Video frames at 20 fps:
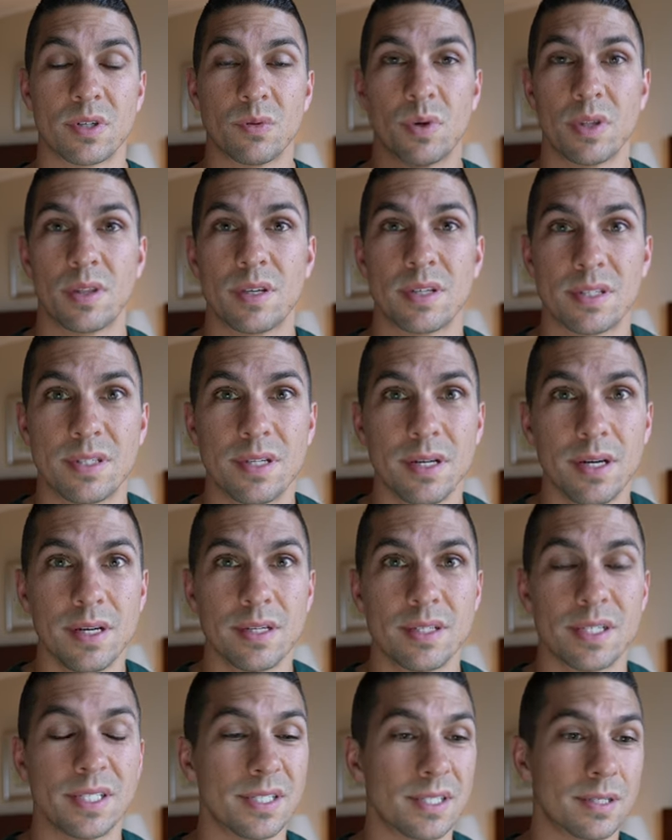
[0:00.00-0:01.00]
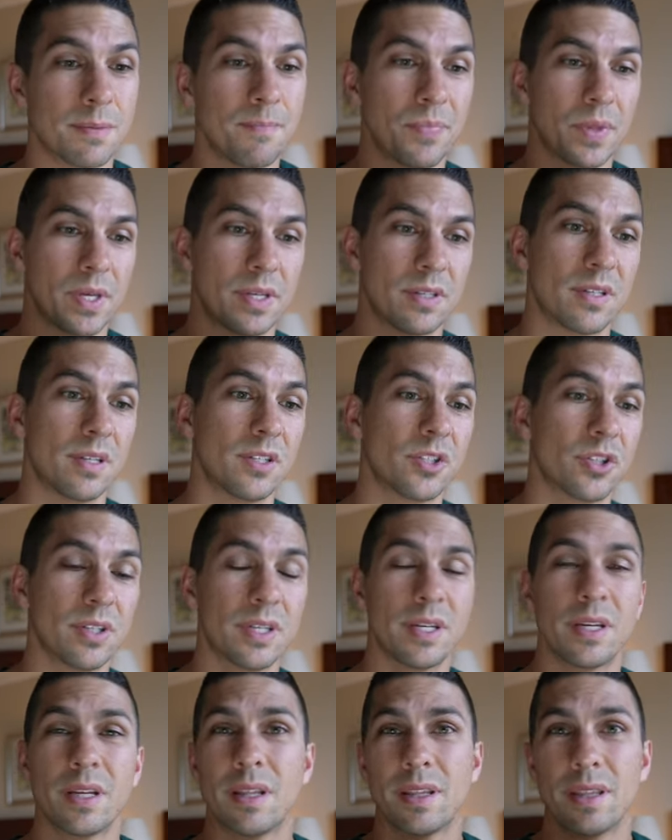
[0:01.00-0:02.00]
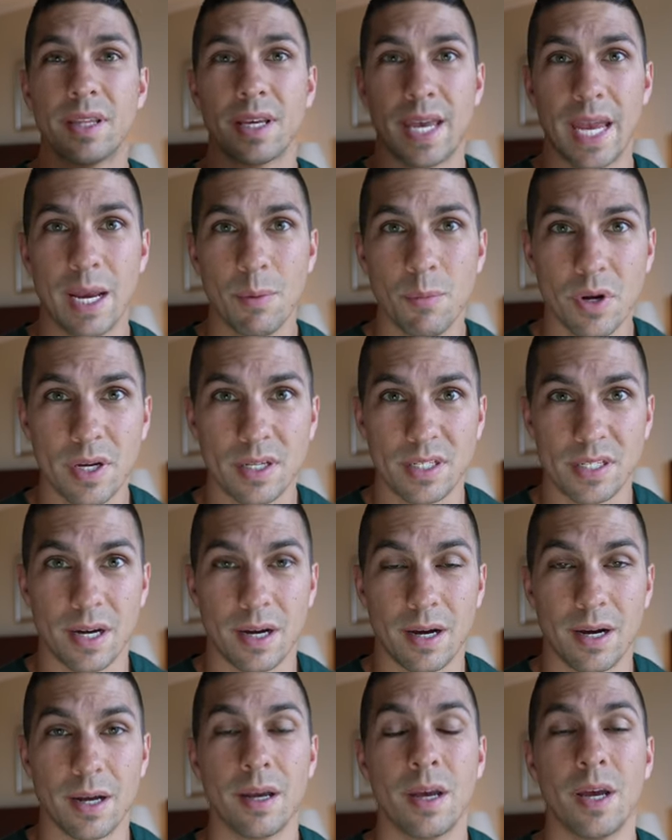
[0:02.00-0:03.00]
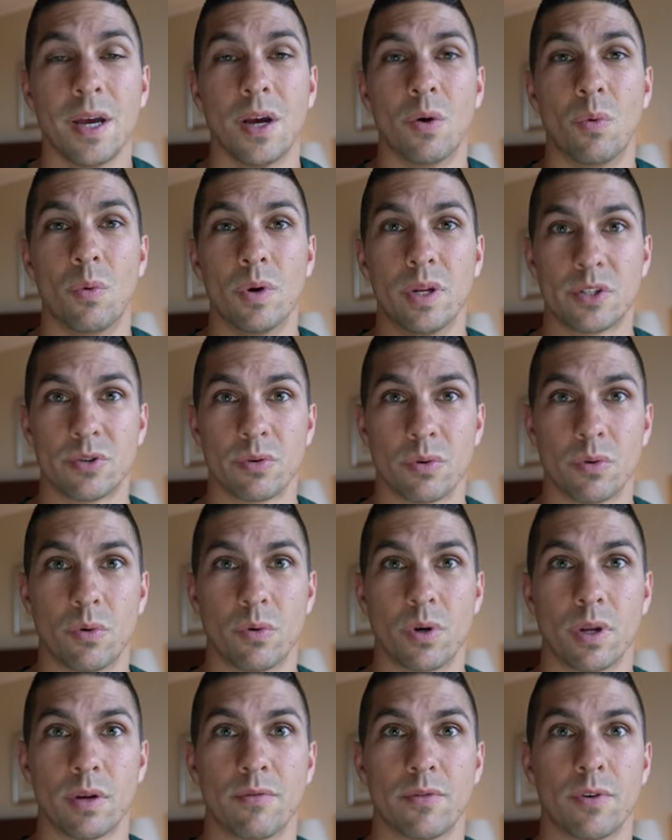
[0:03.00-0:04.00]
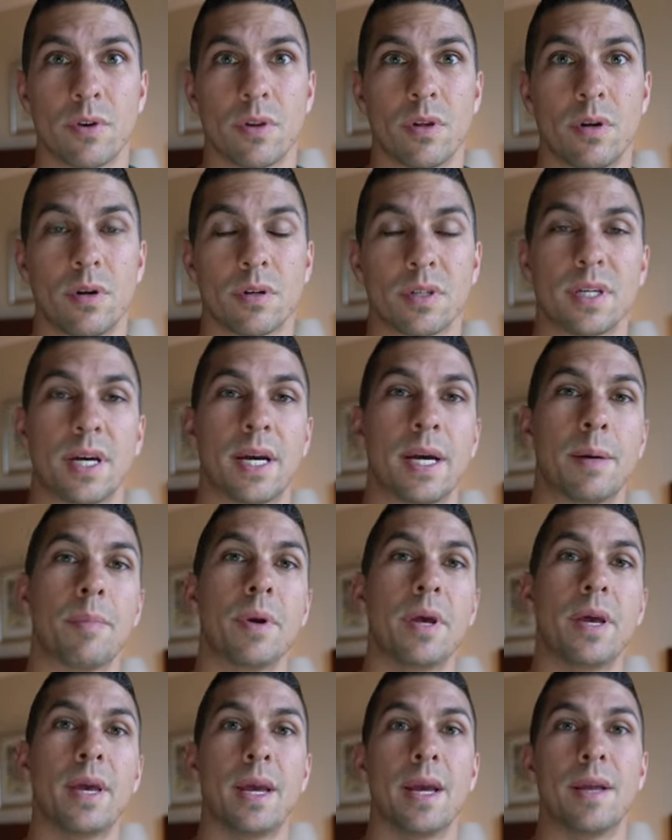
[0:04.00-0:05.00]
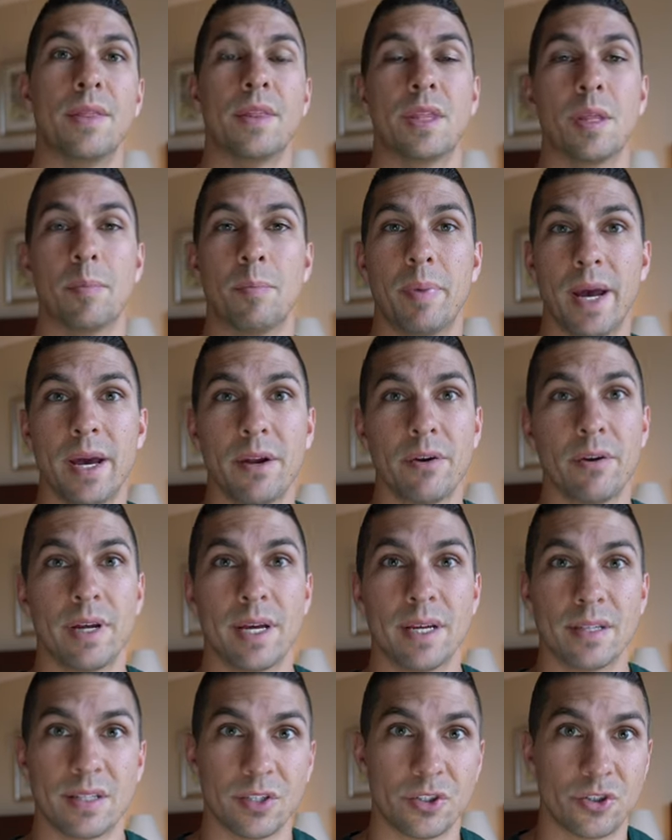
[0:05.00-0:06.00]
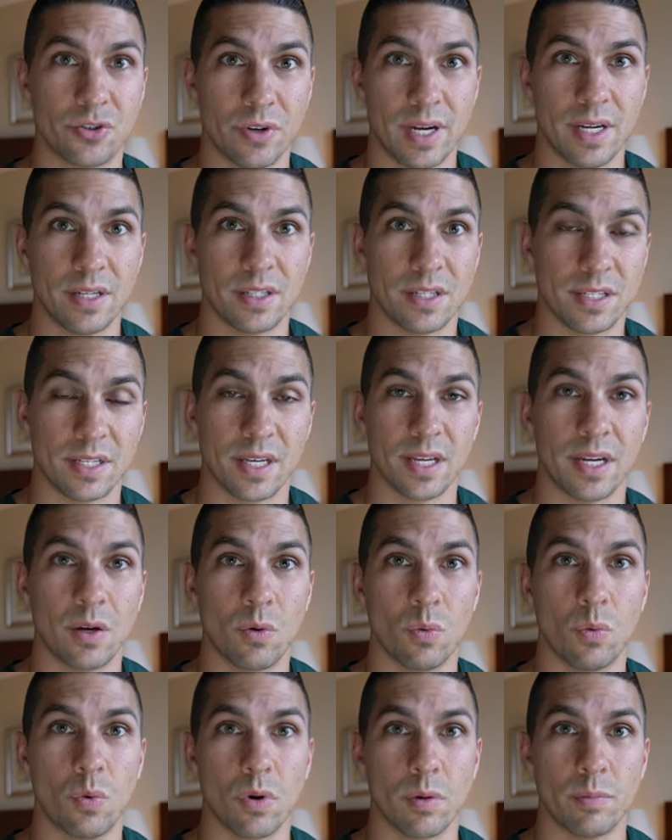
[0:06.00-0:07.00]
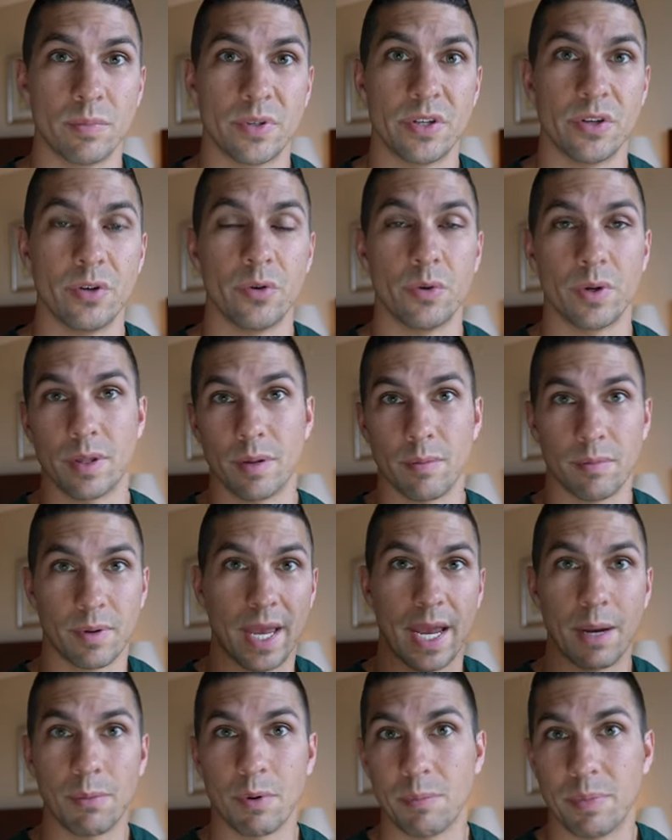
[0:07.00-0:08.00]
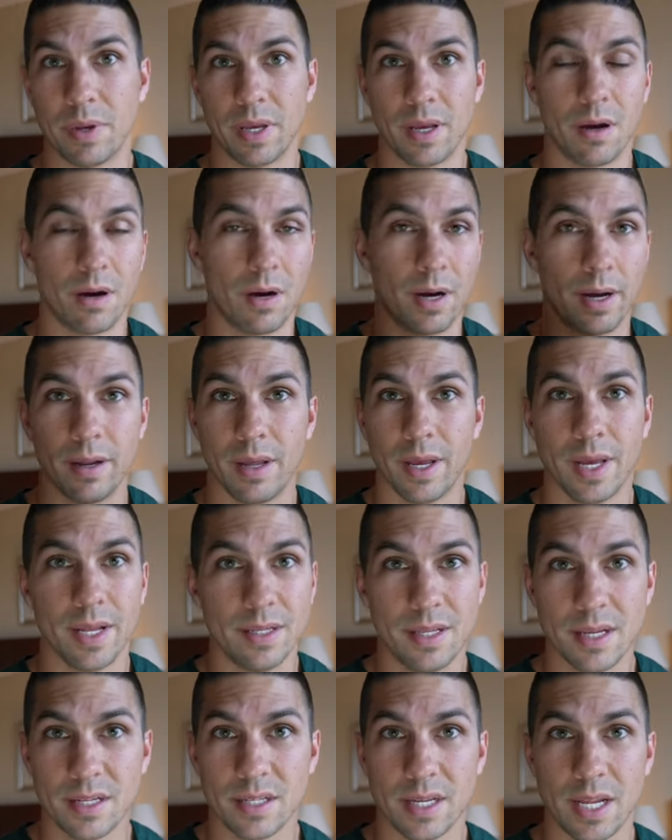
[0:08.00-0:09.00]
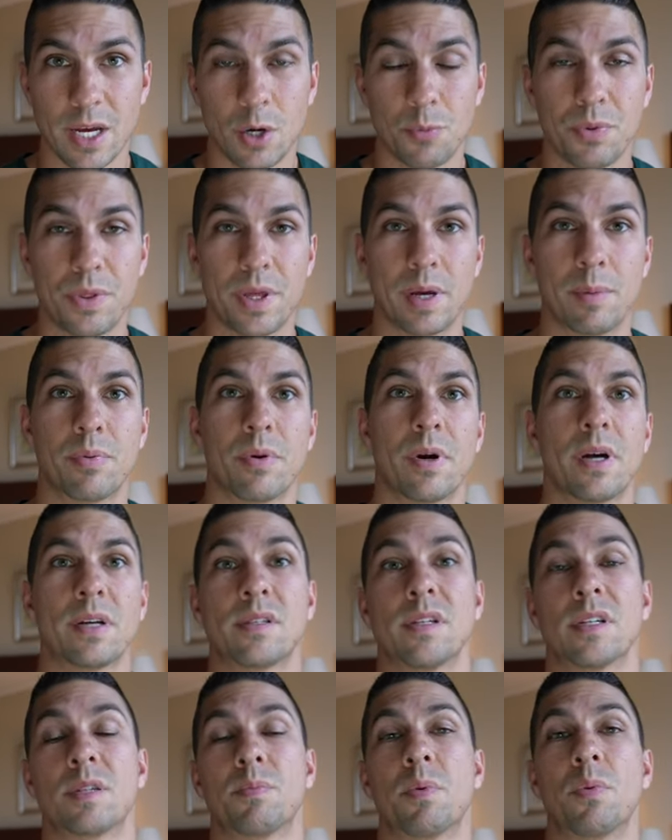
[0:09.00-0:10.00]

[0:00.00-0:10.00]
And what this does is essentially the camera gets hot when it's recording for a long time, and then the battery, as it drains, it's getting warm too, and the camera being hot doesn't help with that process.